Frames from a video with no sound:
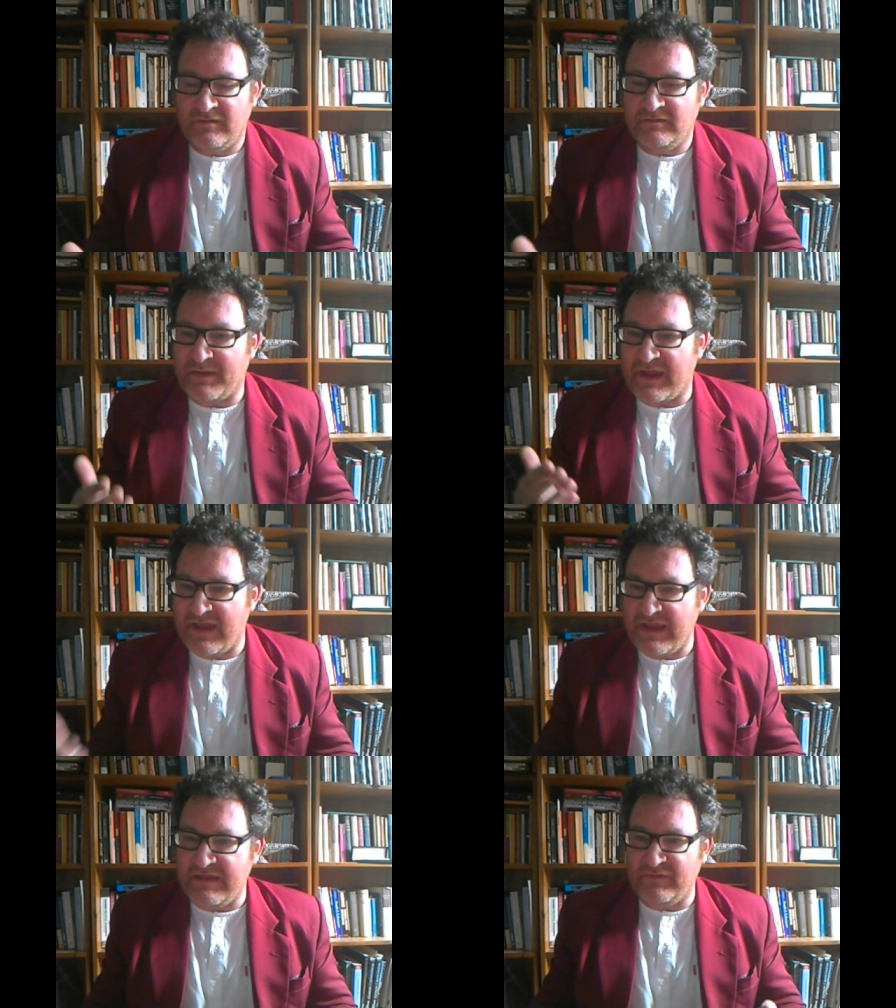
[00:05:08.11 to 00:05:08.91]
the
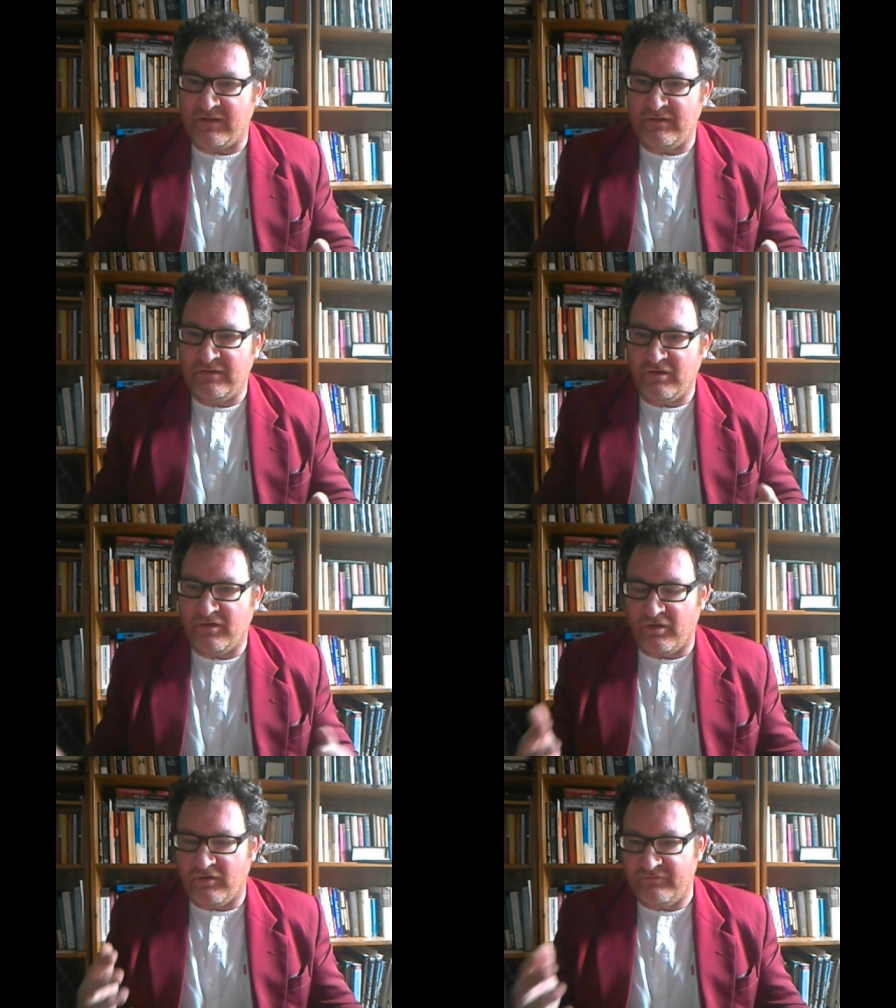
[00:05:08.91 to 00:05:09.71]
behaviour
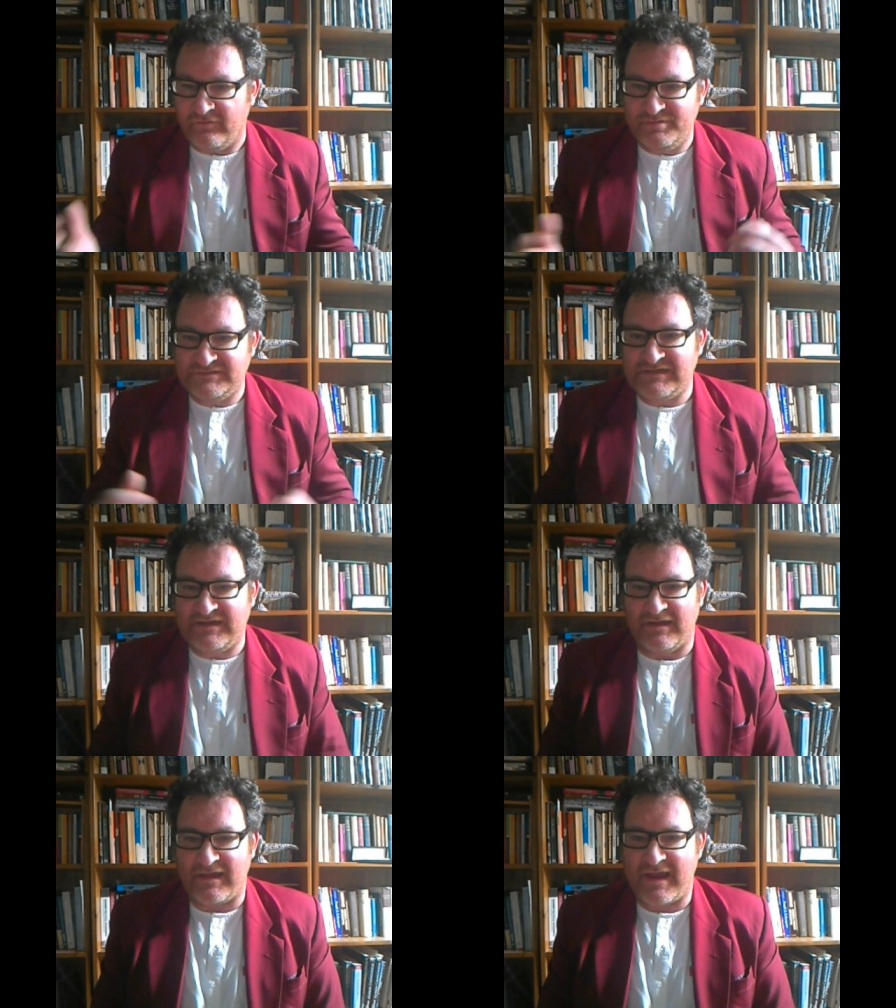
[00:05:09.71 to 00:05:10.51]
of
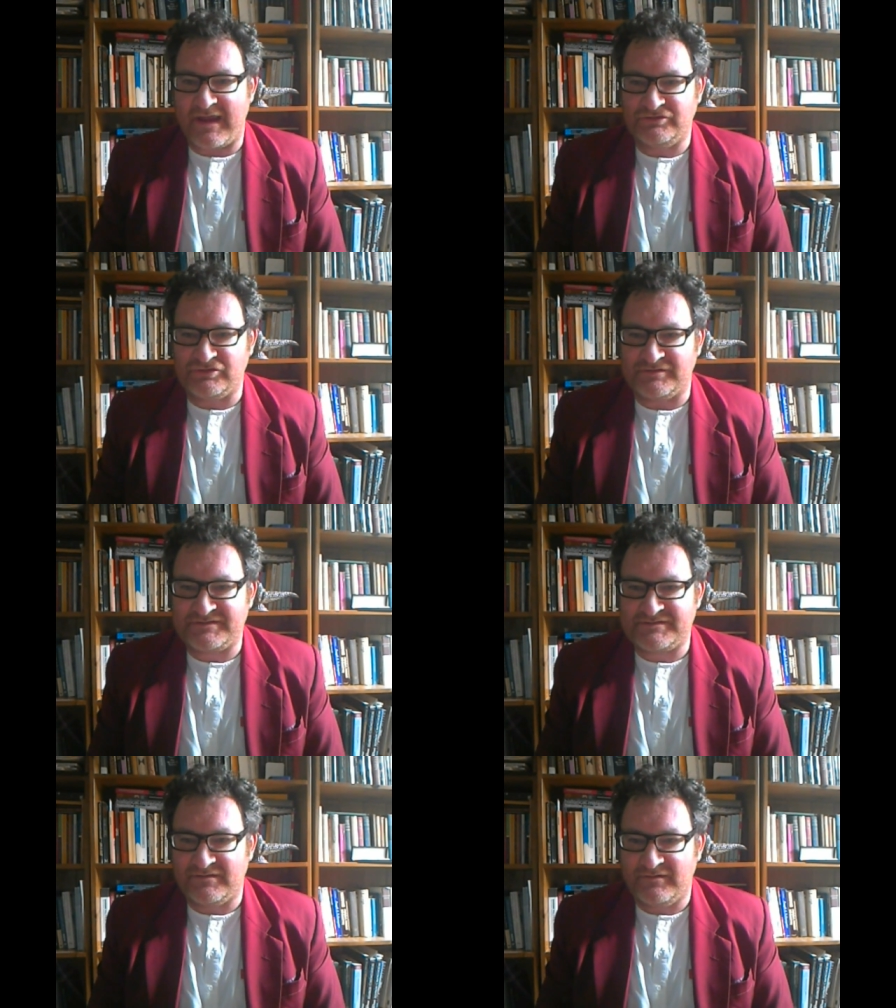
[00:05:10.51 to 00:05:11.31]
particular
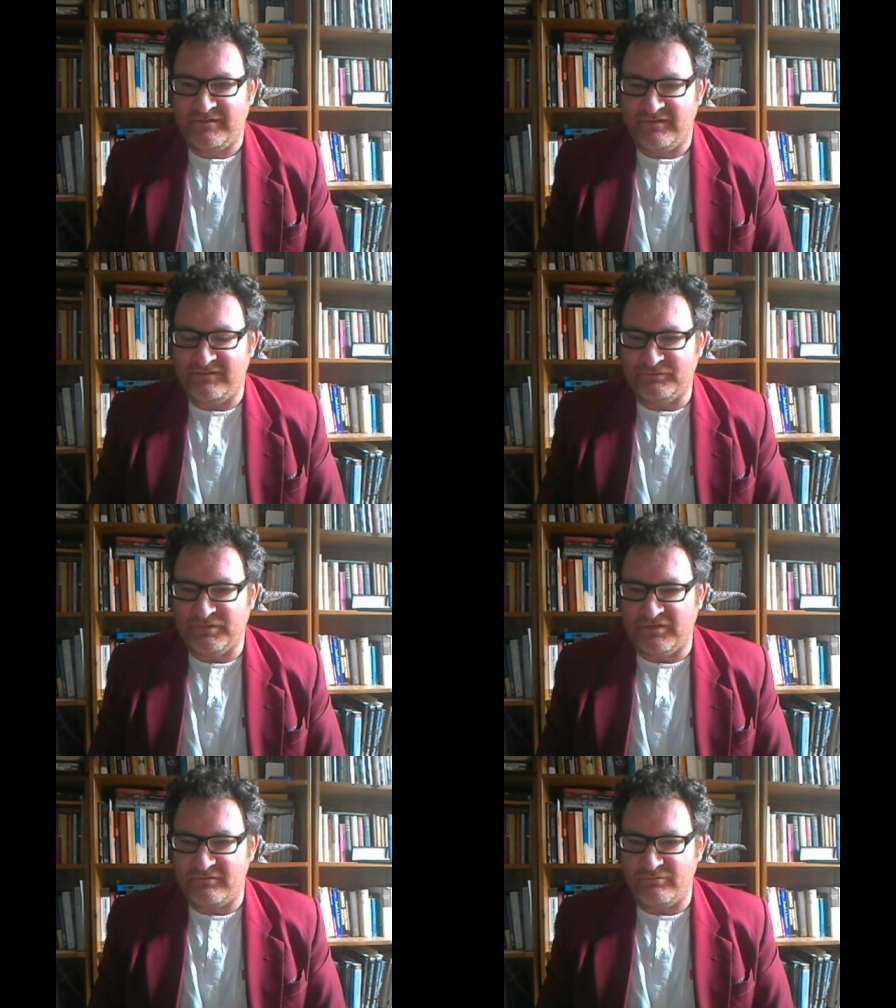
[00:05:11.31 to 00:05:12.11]
agents in the
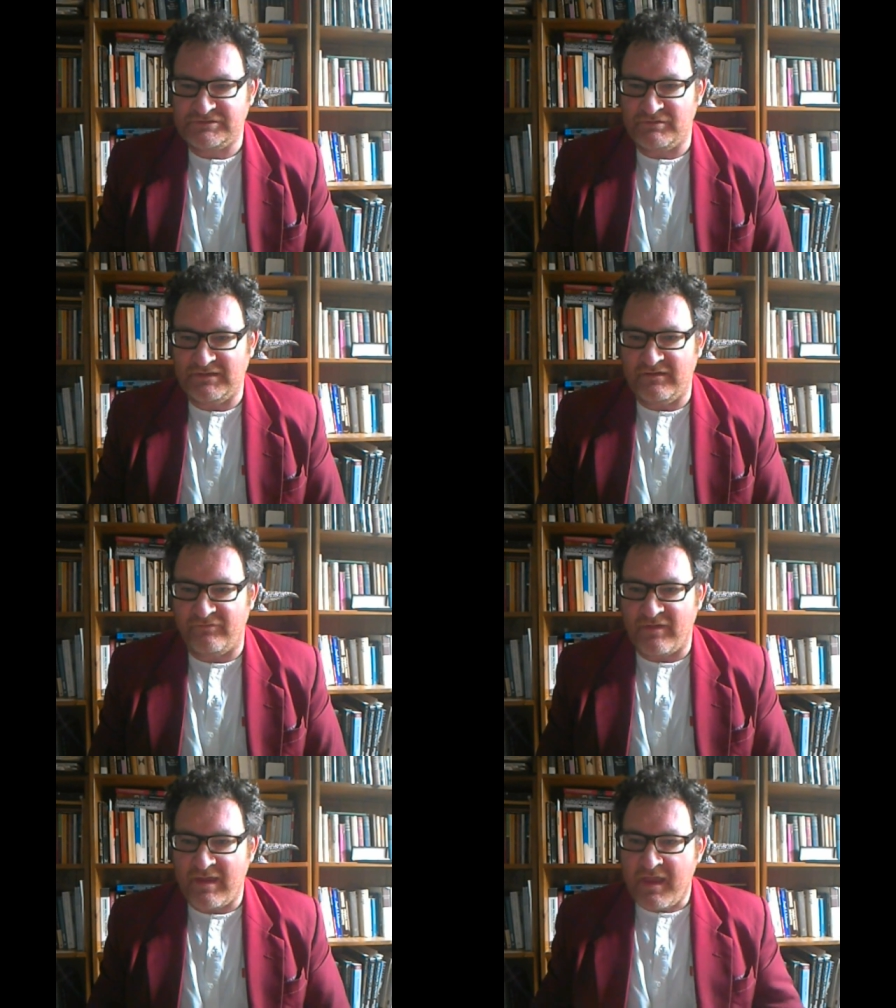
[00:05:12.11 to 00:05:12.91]
world in which we
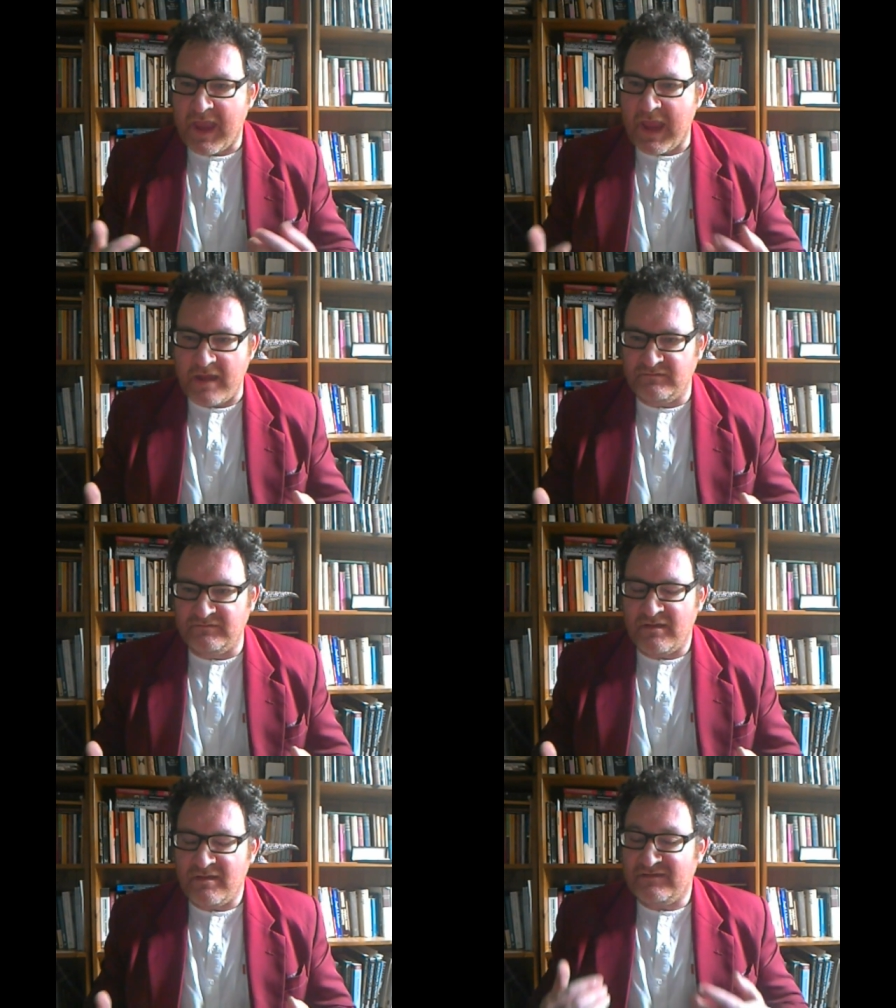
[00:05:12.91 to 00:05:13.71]
live
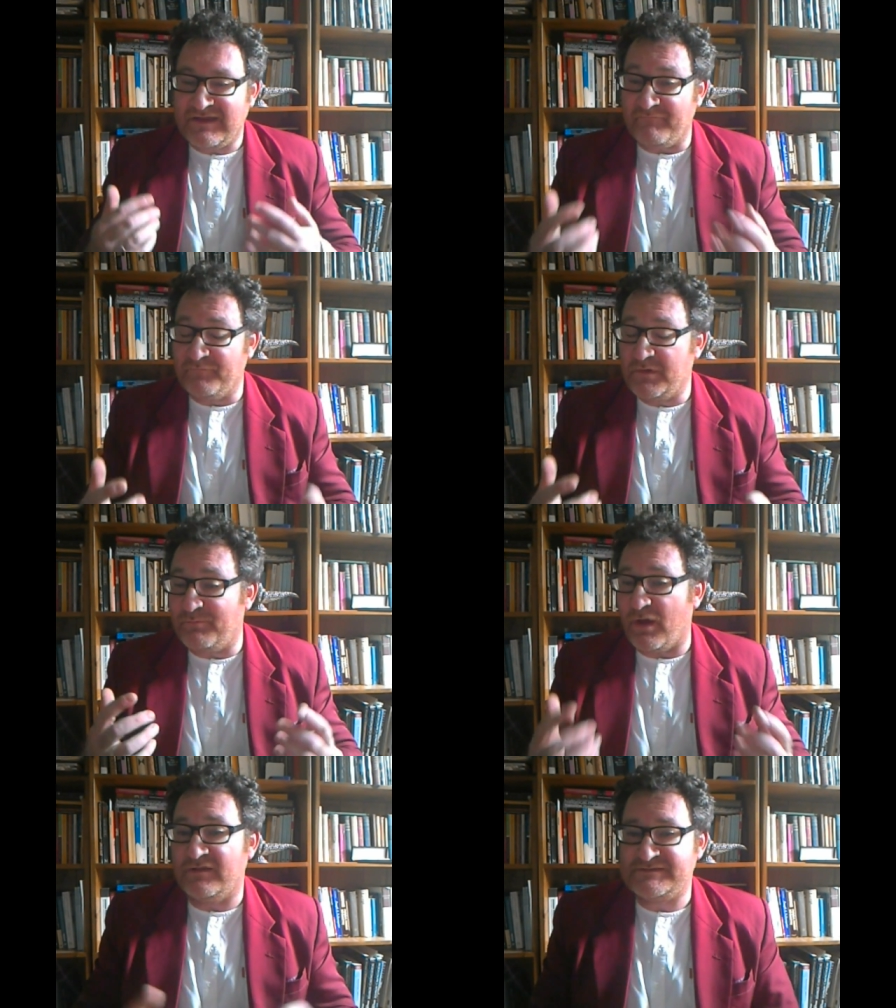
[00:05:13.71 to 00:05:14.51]
and government
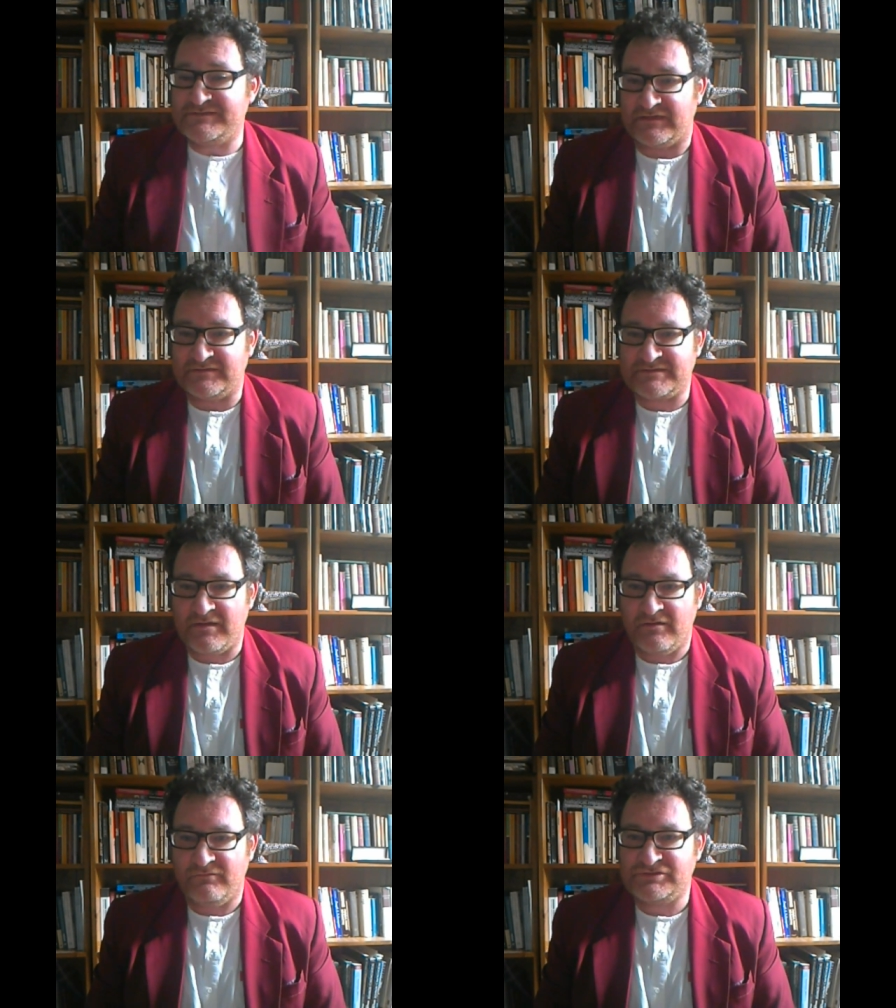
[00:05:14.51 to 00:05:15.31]
policies
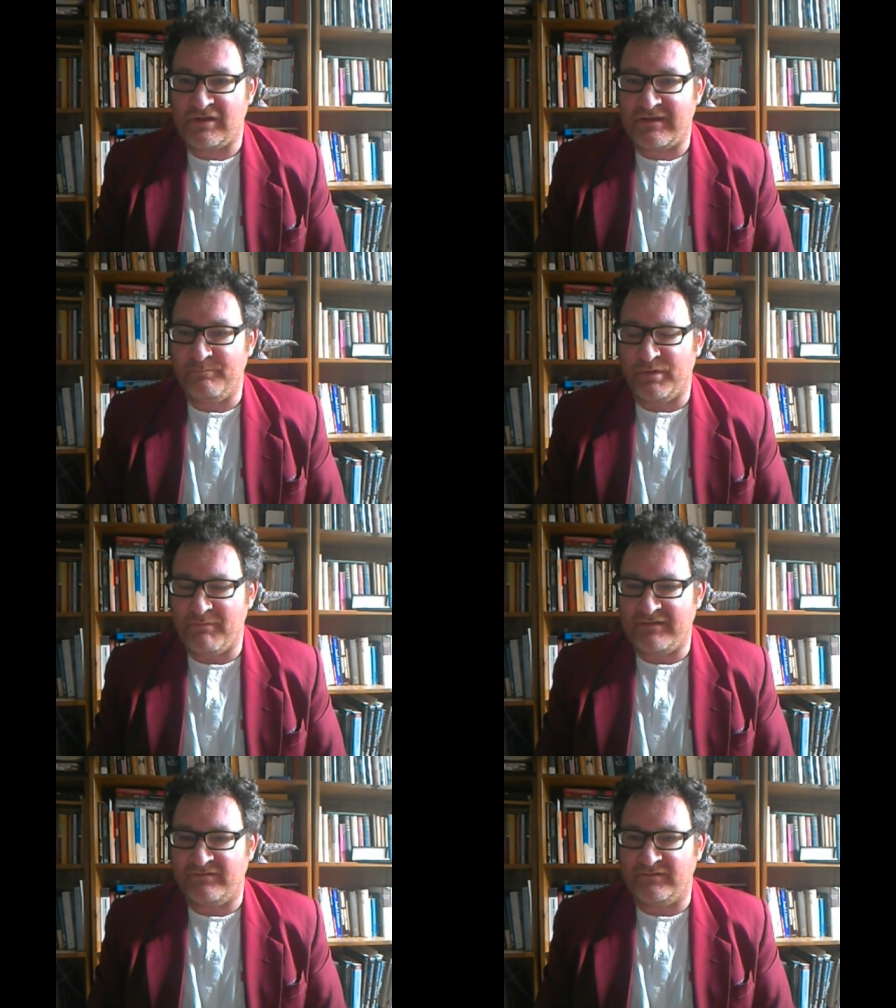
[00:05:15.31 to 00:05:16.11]
which are
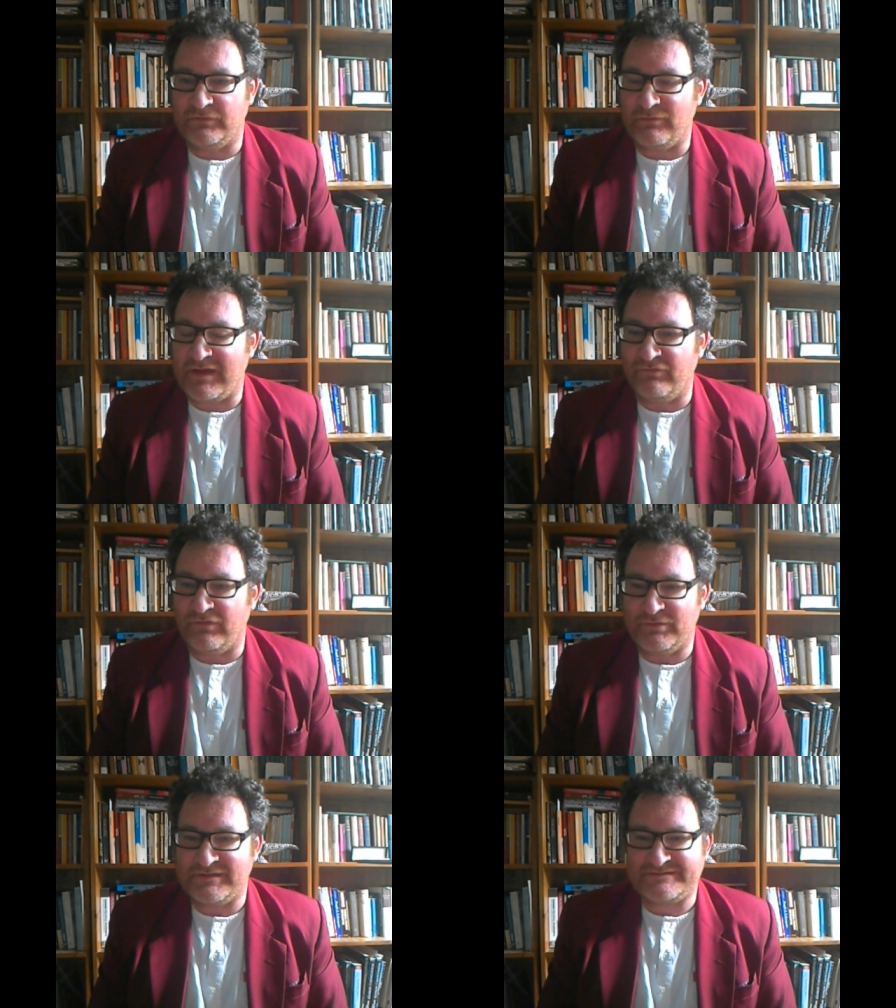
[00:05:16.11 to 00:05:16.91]
implemented to
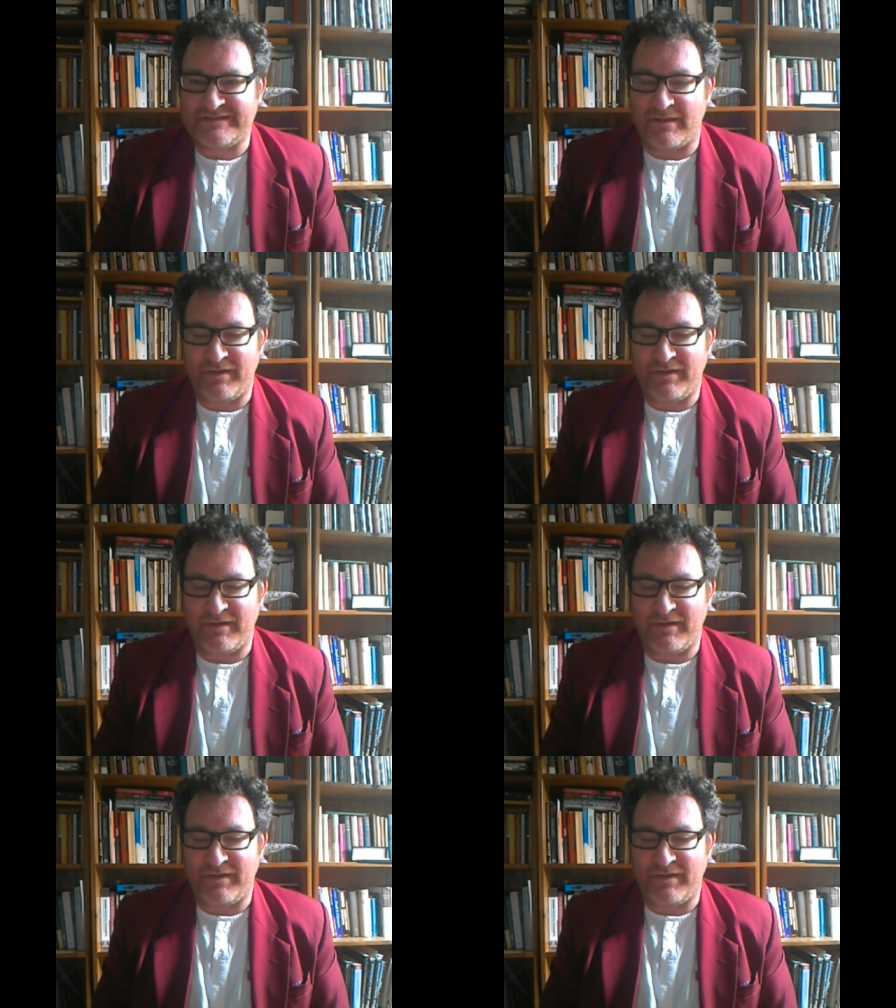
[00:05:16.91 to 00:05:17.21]
influence that